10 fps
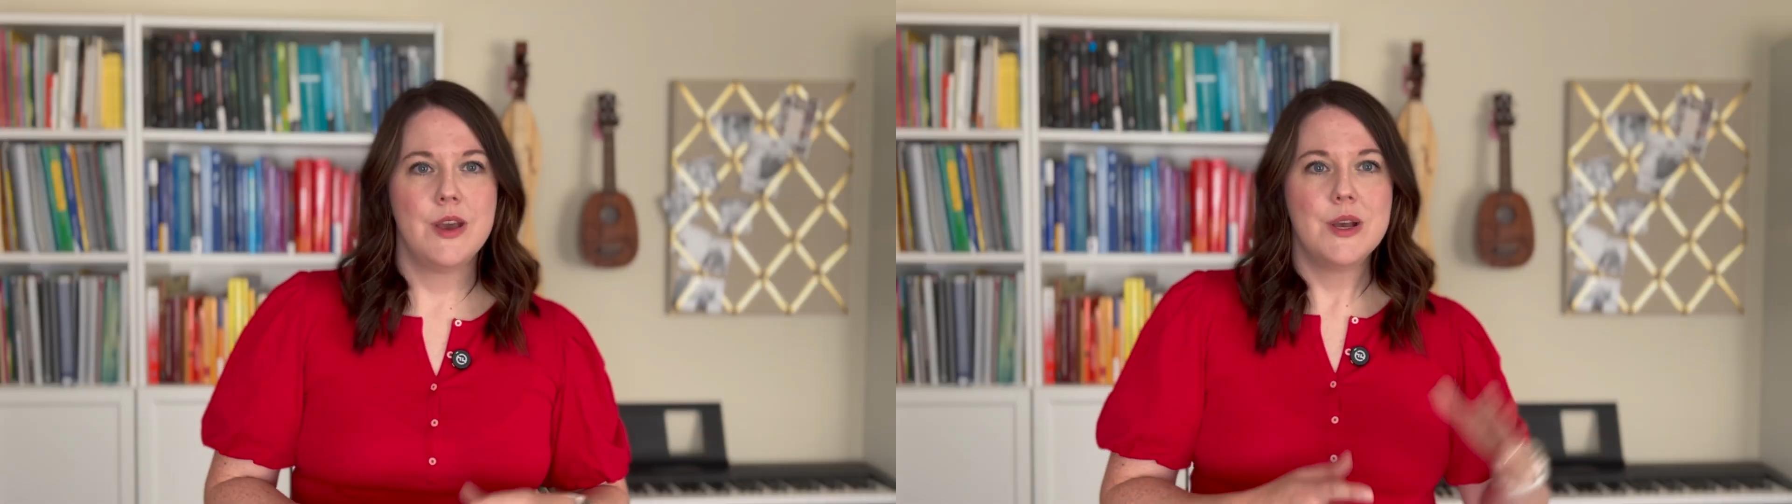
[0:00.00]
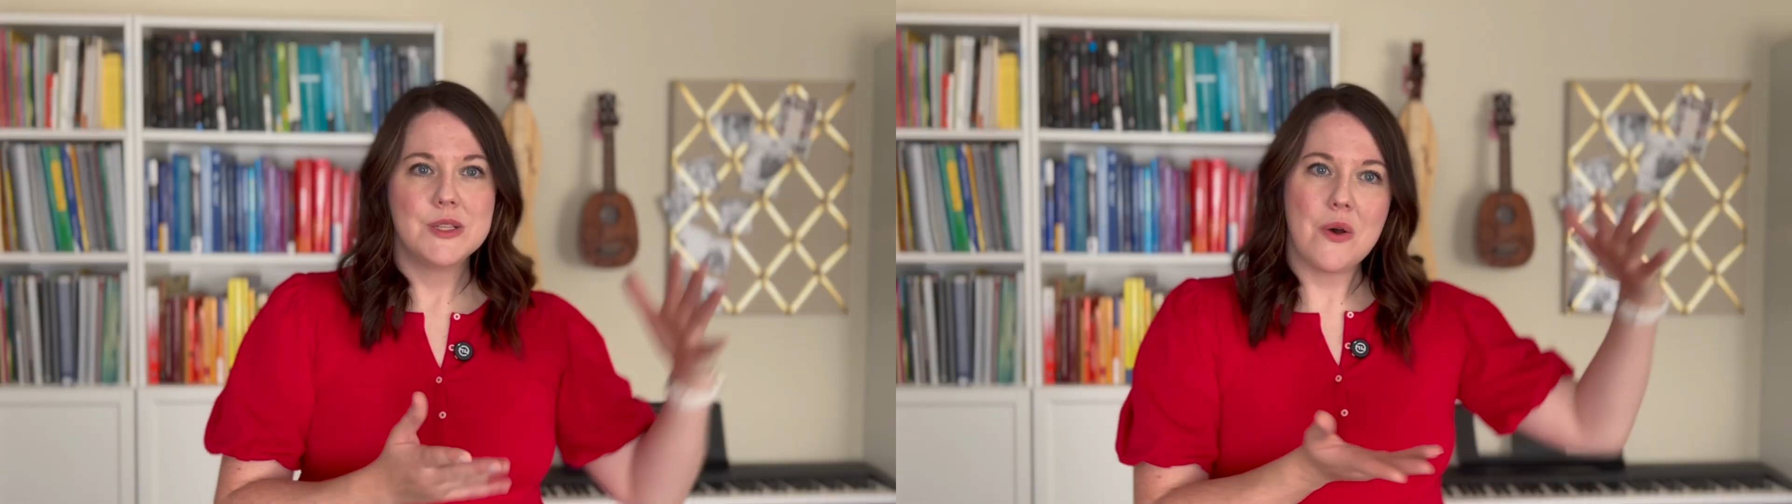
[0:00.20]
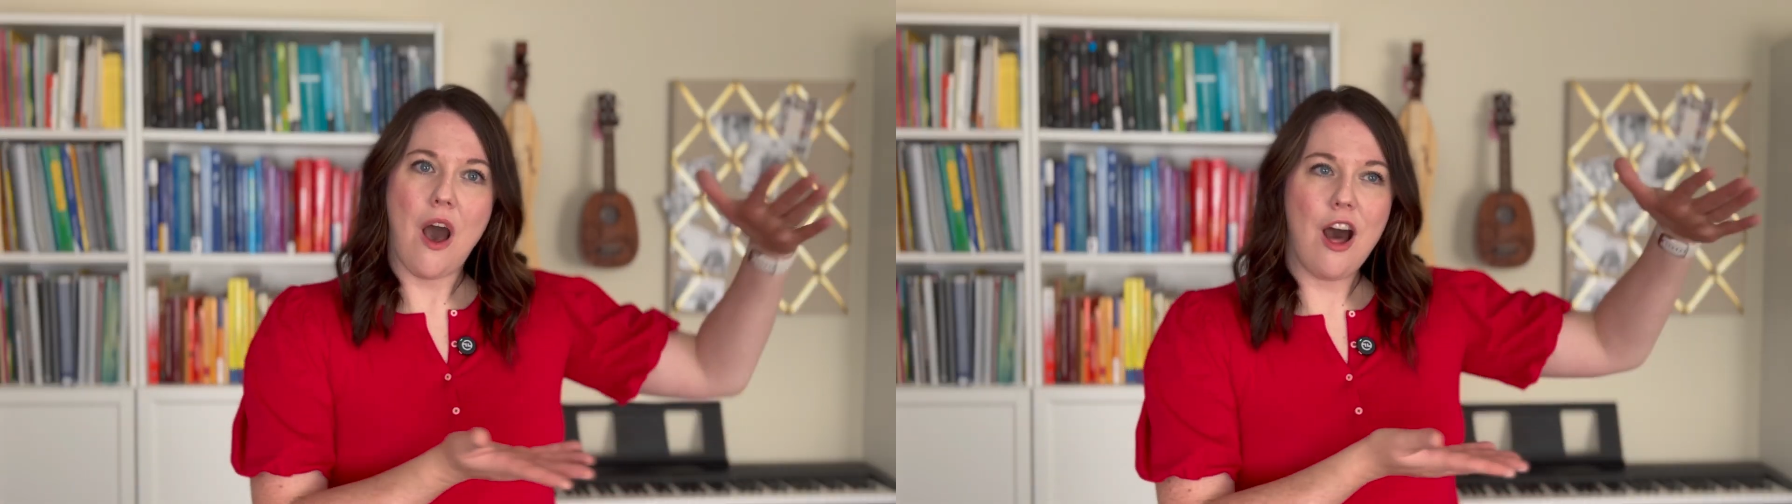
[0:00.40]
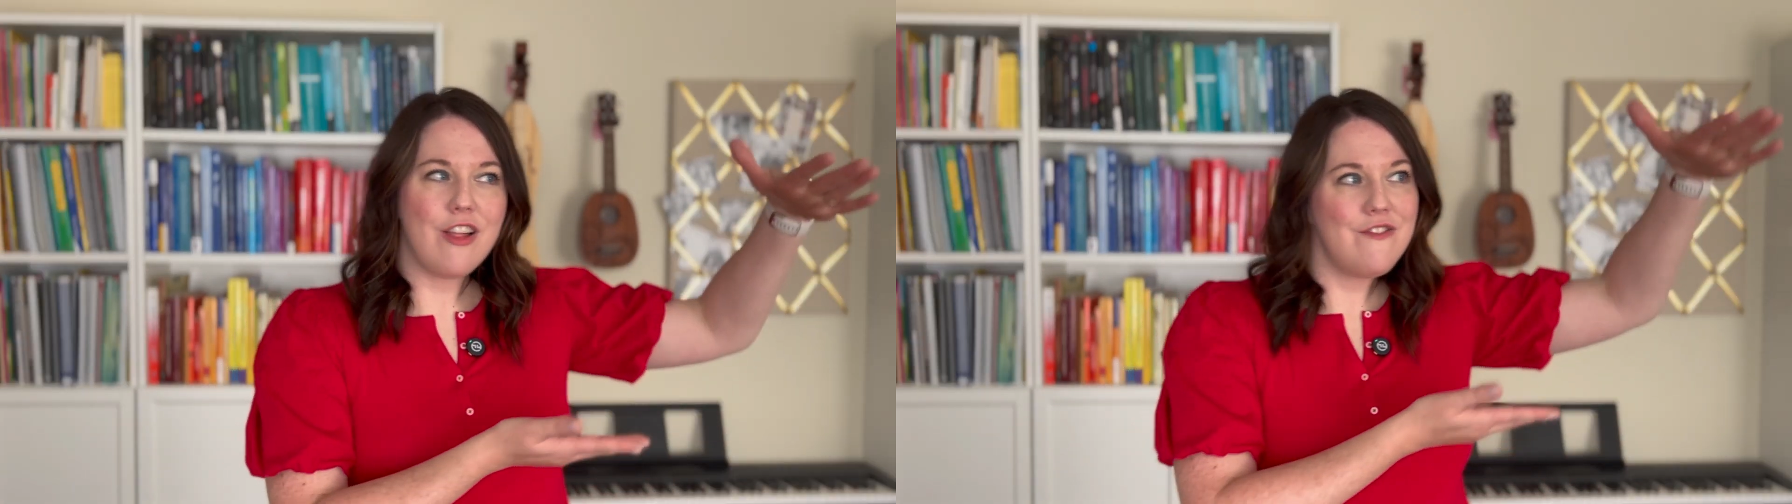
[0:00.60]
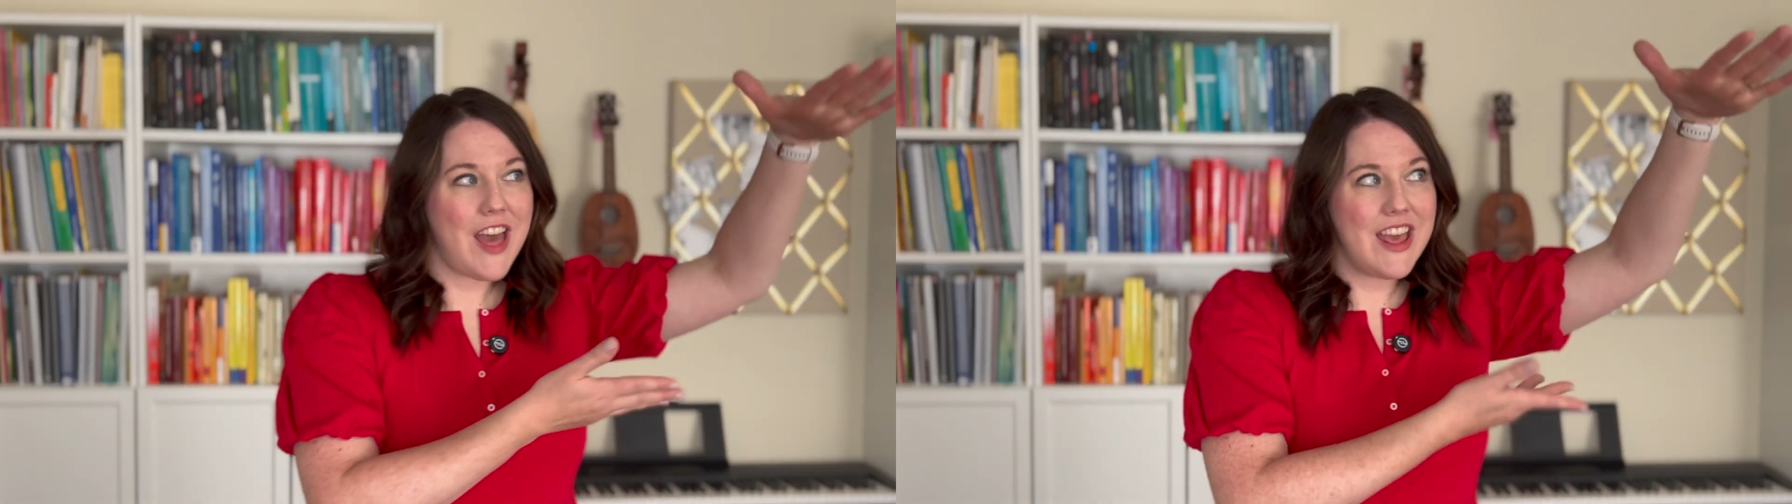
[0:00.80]
So all
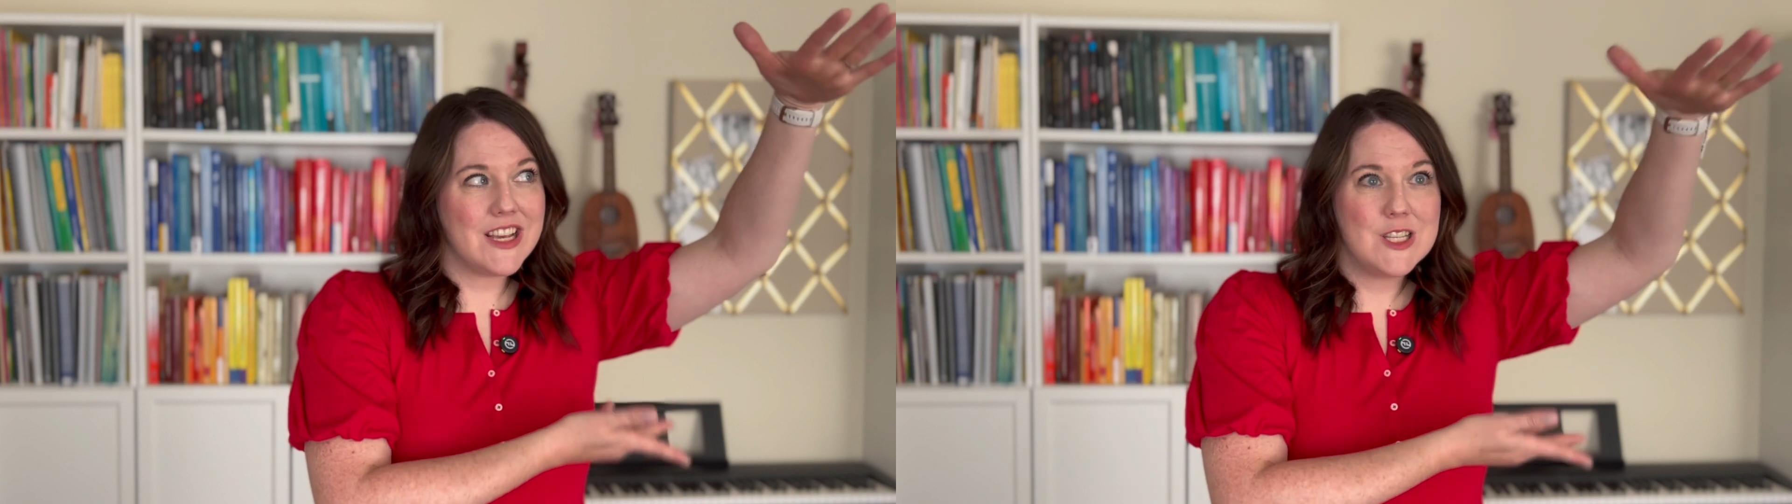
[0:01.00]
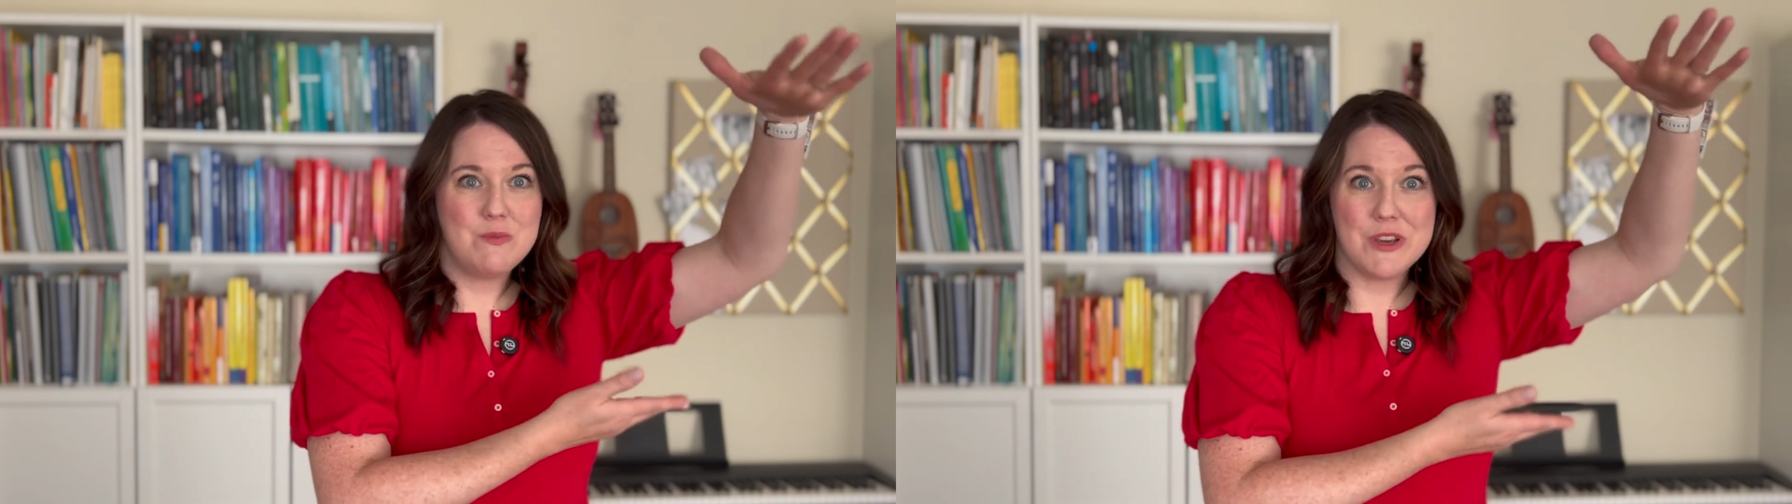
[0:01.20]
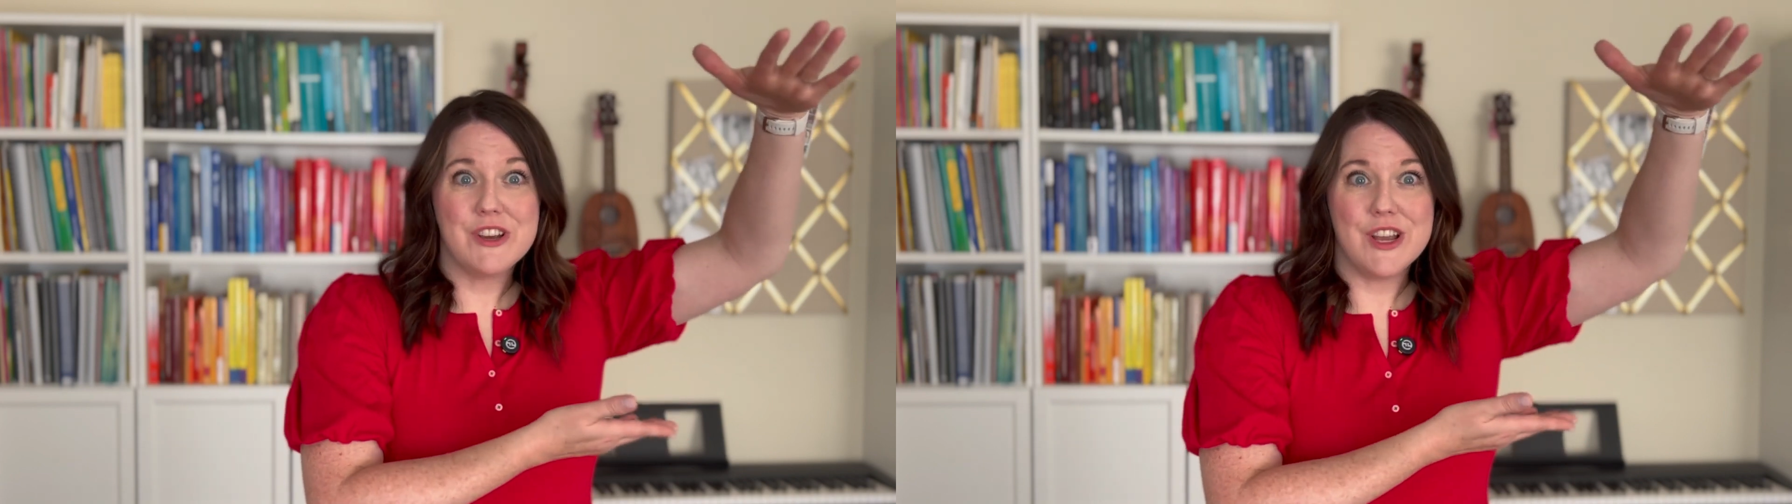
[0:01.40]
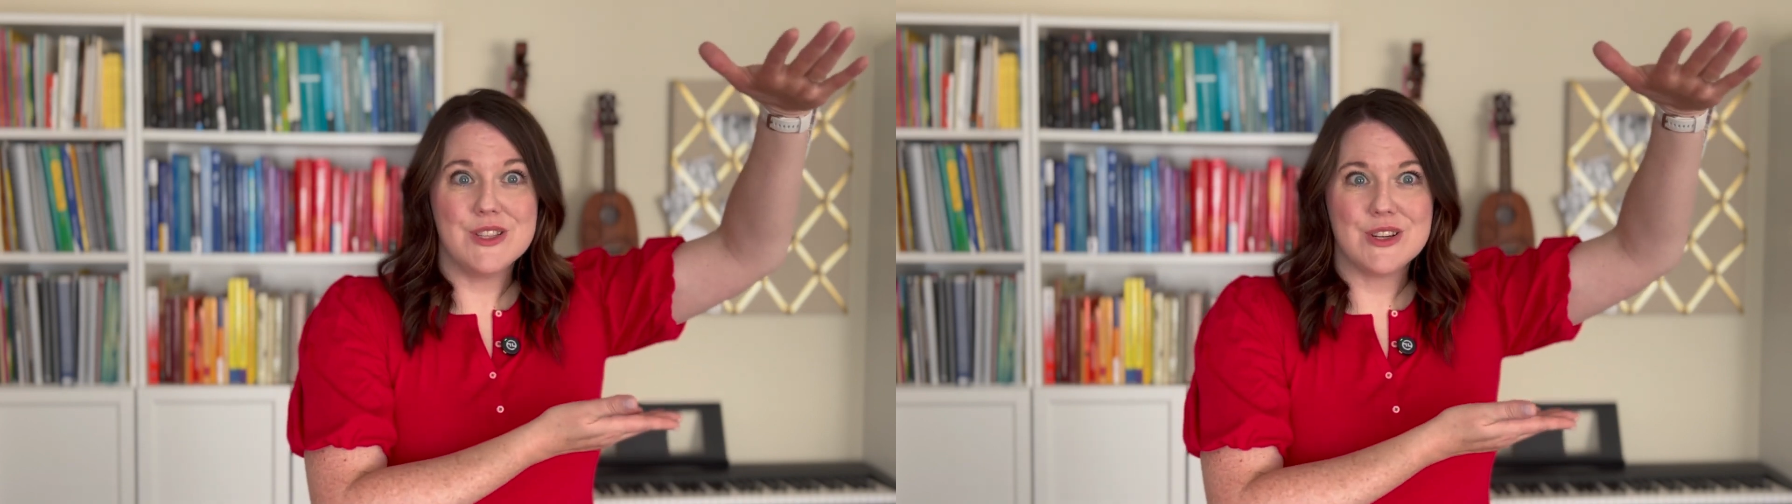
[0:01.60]
of that experience